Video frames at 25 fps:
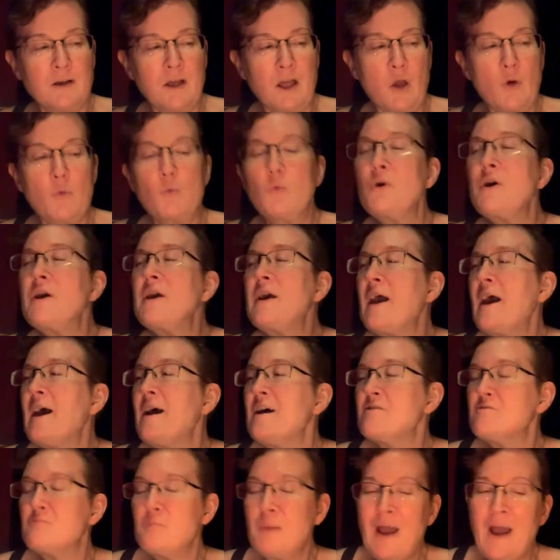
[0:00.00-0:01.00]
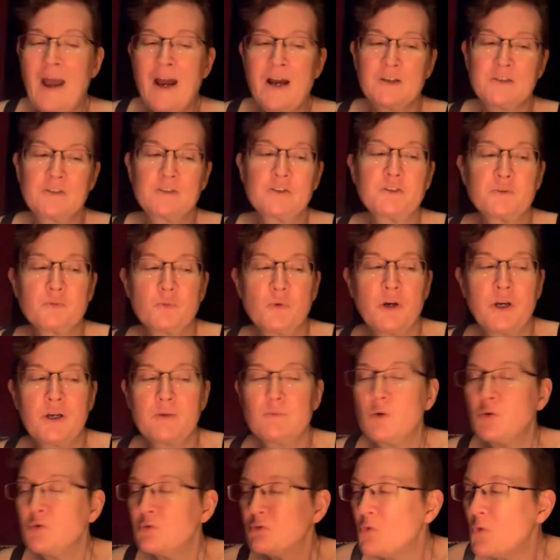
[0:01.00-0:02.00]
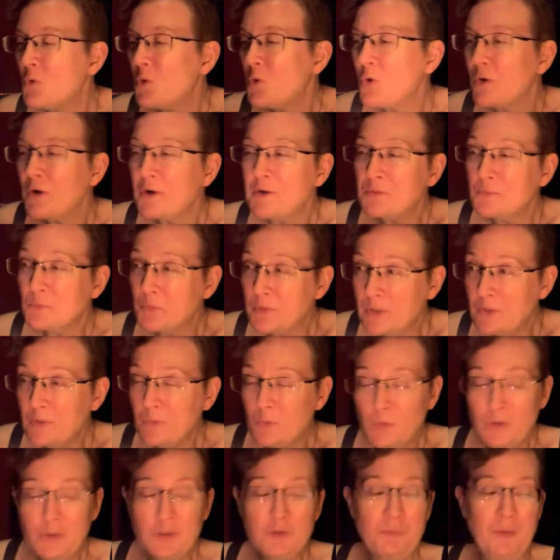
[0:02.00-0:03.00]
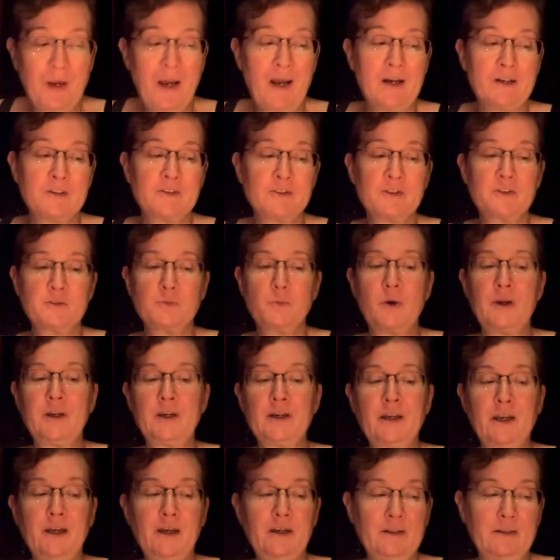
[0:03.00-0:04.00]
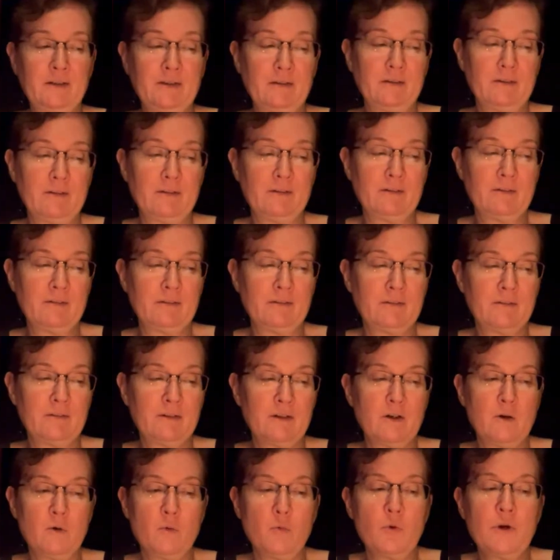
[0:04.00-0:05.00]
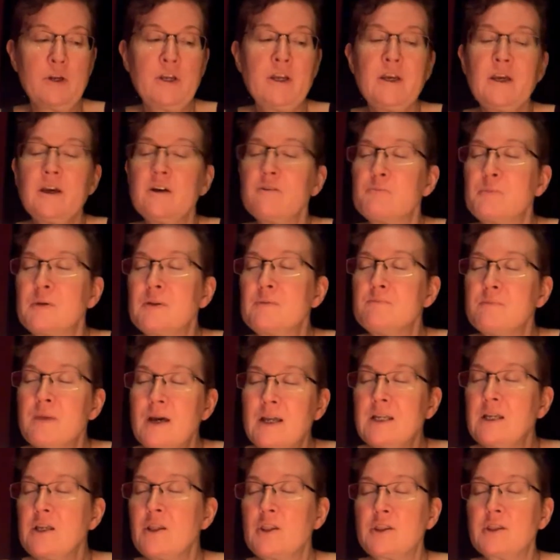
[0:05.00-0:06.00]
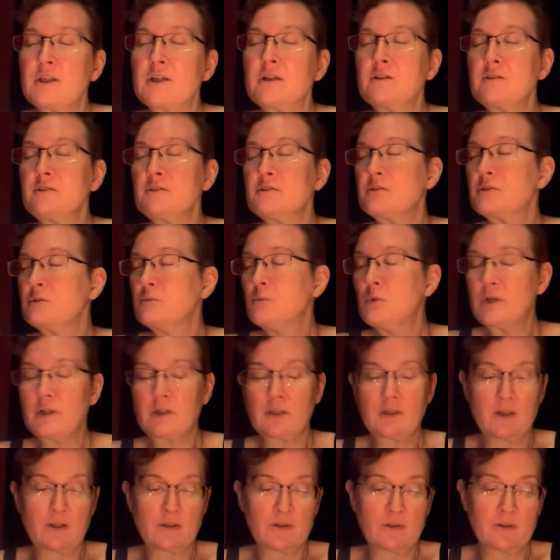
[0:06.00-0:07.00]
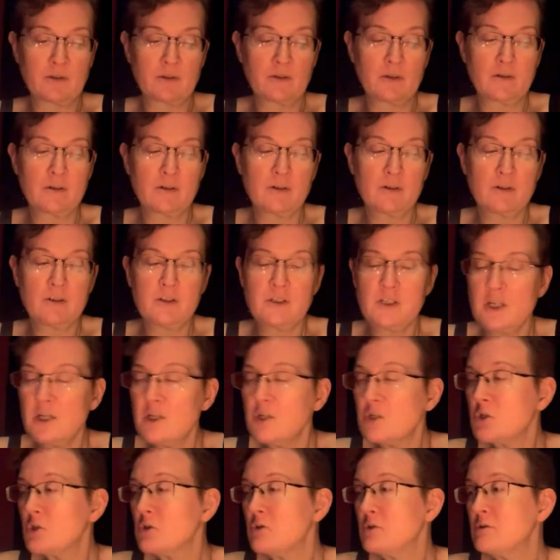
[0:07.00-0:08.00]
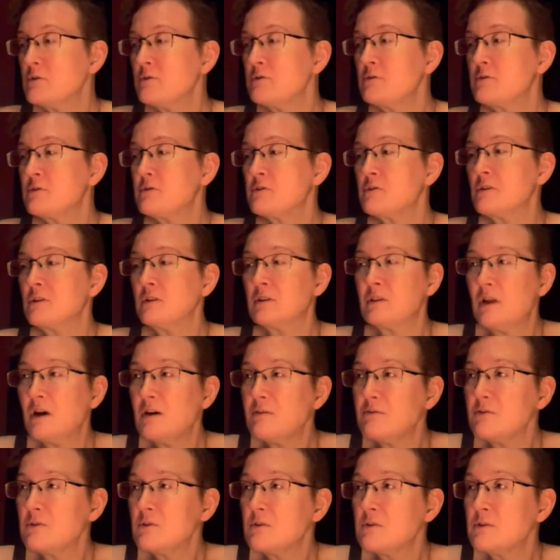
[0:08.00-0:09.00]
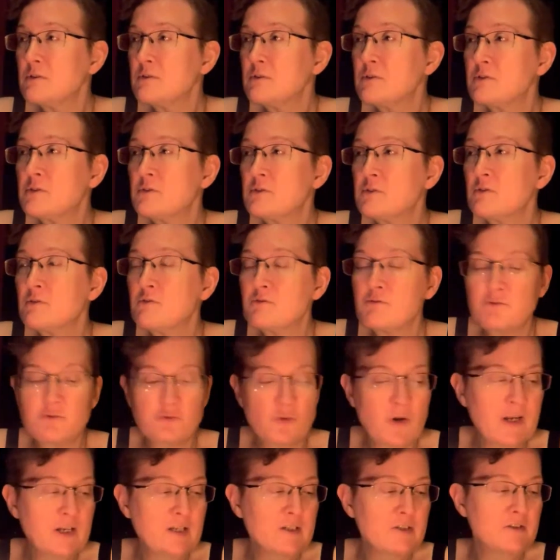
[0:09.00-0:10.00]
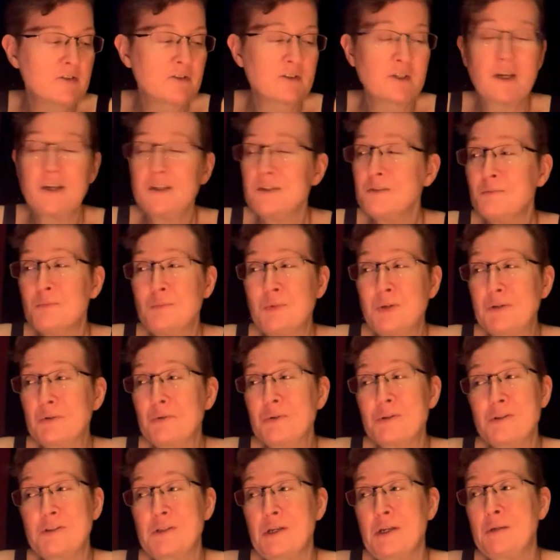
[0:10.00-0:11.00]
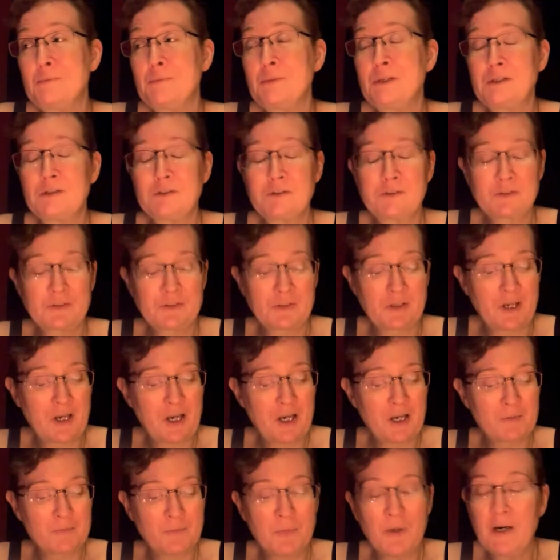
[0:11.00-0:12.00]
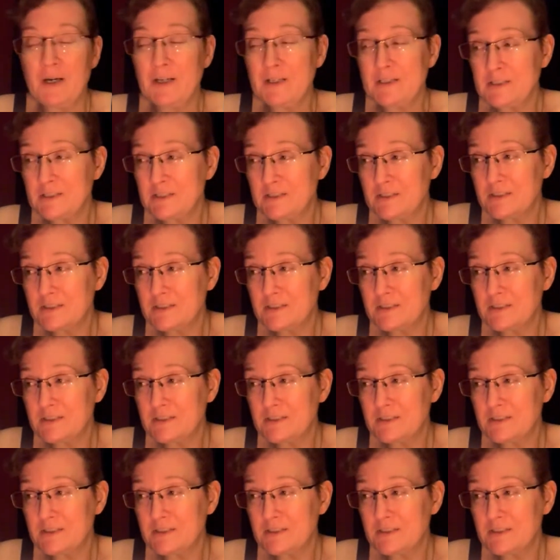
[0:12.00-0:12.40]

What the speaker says: We have passed this way before, and we will pass this way again. We have been many things to one another, teachers, lovers, friends, and bitterest enemies. But